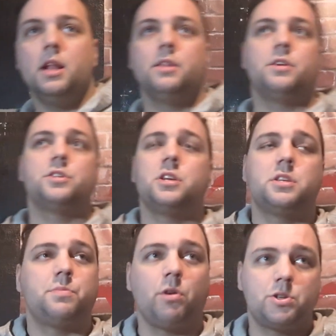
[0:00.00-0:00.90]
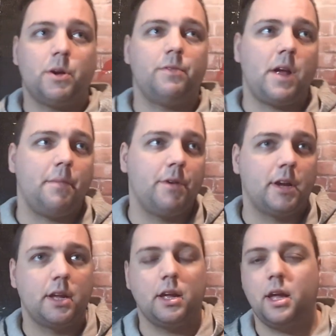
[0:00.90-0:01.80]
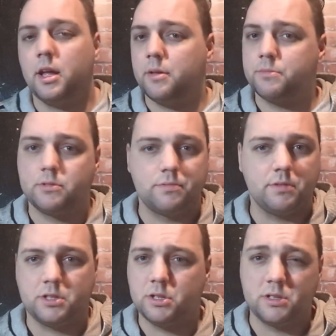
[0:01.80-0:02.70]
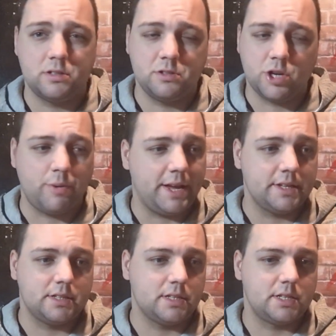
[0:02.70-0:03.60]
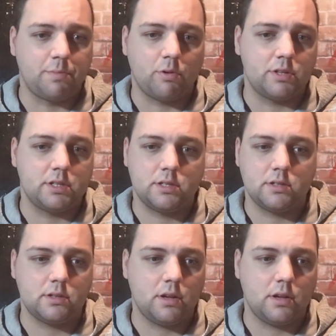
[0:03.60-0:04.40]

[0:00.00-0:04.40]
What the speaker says: there's sportswear fabric, and it's in Joann's in the sports